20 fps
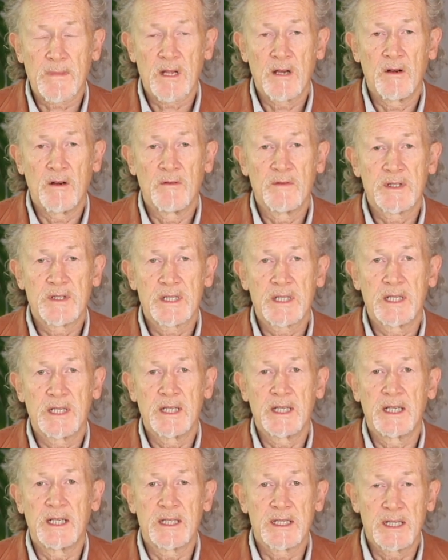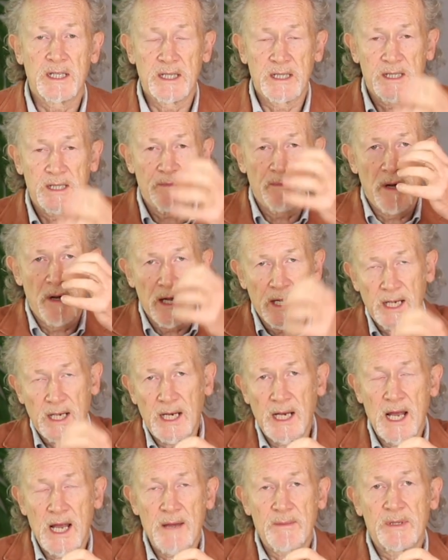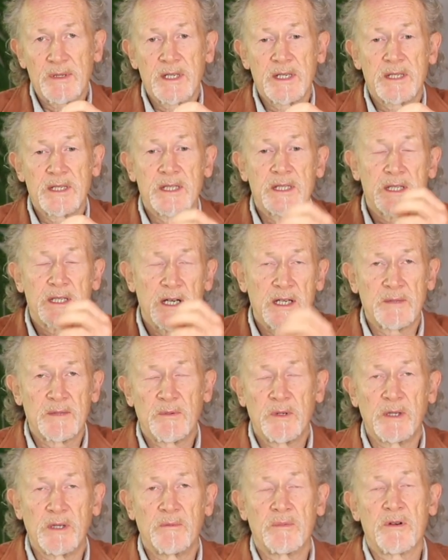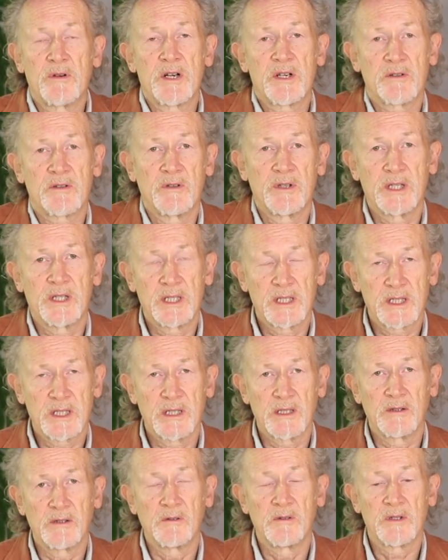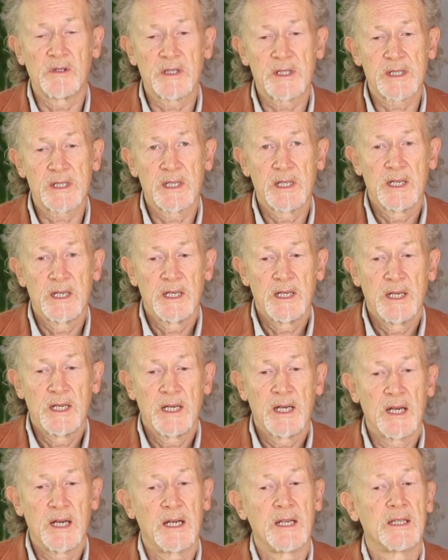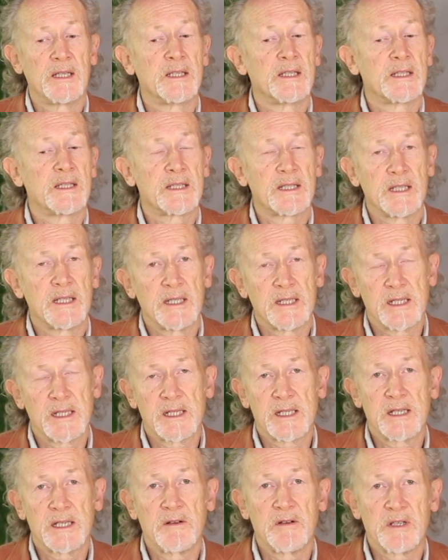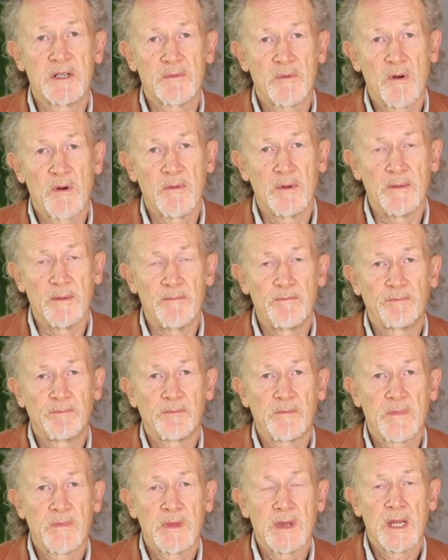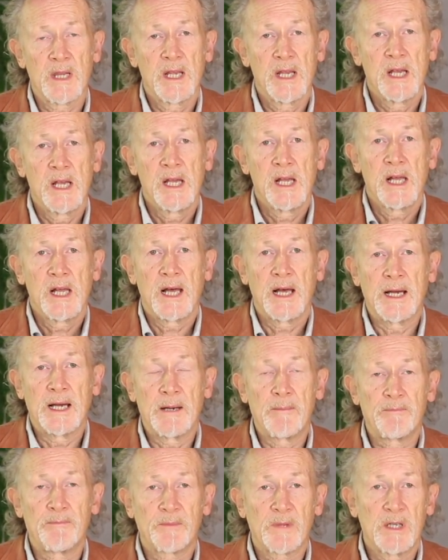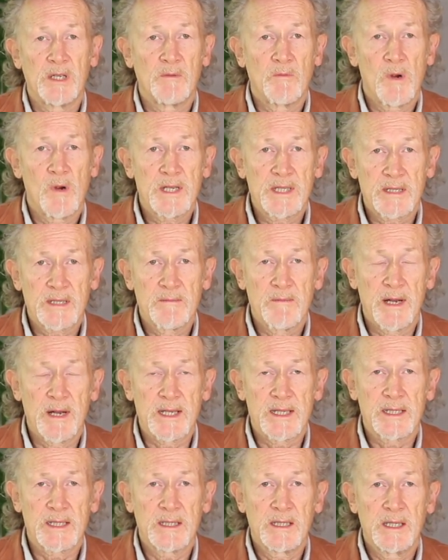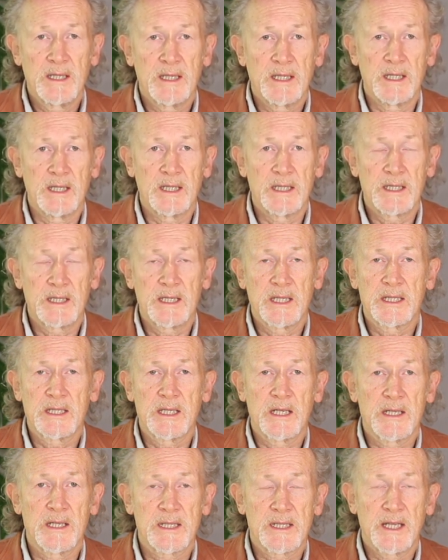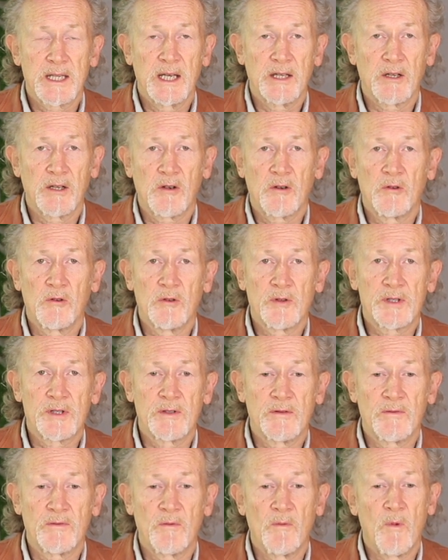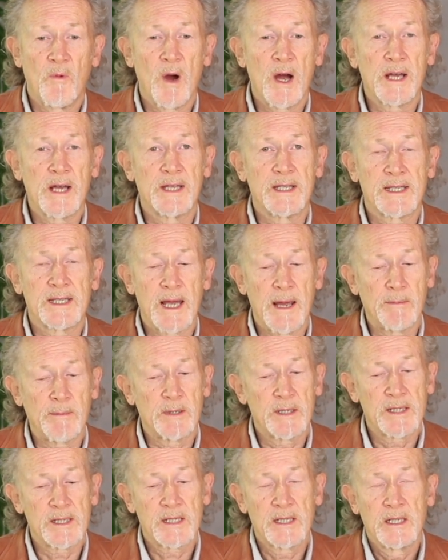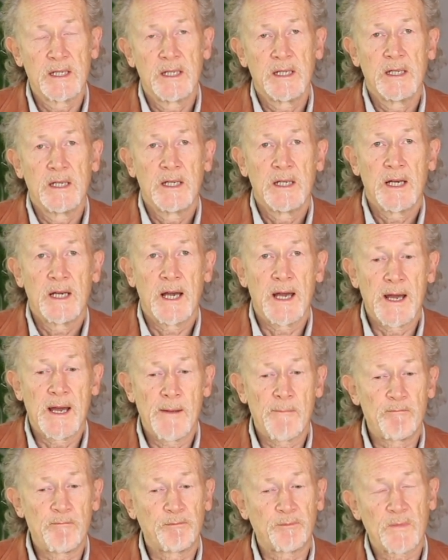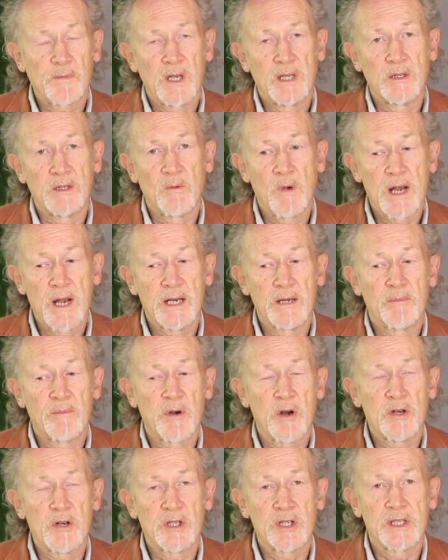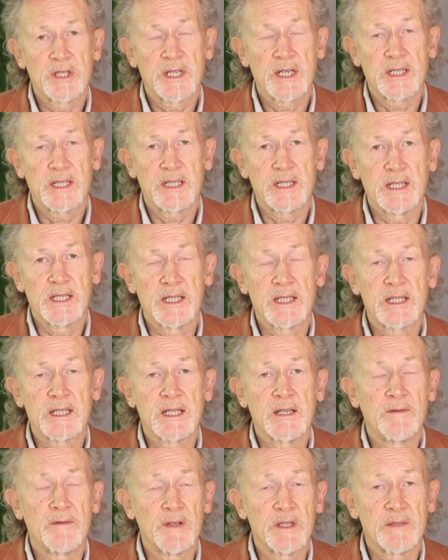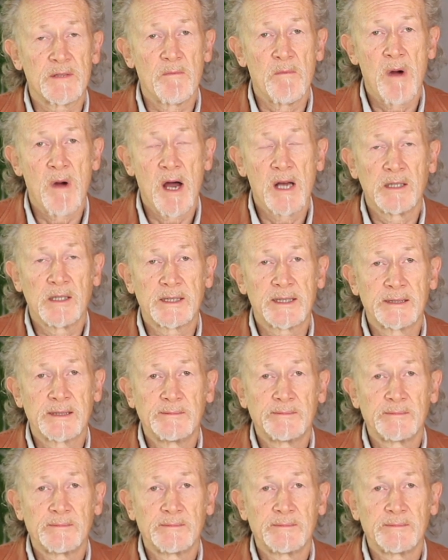obviously as the spine collapses, it starts putting pressure on the internal organs, and it's a serious problem. In Western medicine, it doesn't understand the cause of why this happens, and the way it approaches it is, if it's mild,